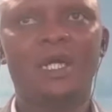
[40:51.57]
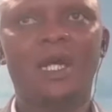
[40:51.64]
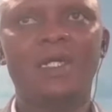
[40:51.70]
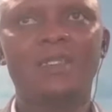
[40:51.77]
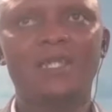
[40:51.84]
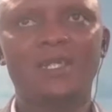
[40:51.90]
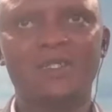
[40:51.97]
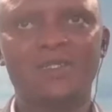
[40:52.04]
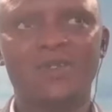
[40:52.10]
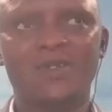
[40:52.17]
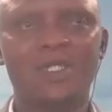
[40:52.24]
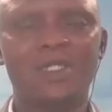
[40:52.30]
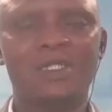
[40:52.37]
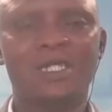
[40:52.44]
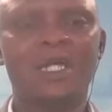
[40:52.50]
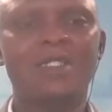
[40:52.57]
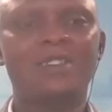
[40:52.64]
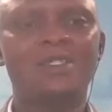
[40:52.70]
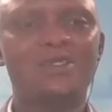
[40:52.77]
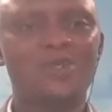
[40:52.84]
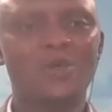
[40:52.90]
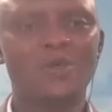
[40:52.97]
access to these
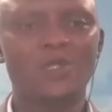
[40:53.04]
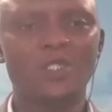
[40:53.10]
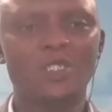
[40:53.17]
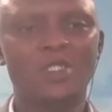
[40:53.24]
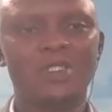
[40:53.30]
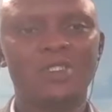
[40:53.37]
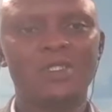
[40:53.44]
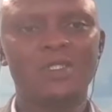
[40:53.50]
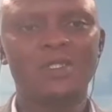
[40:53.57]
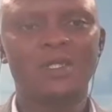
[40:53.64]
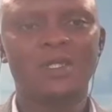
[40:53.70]
IT solutions.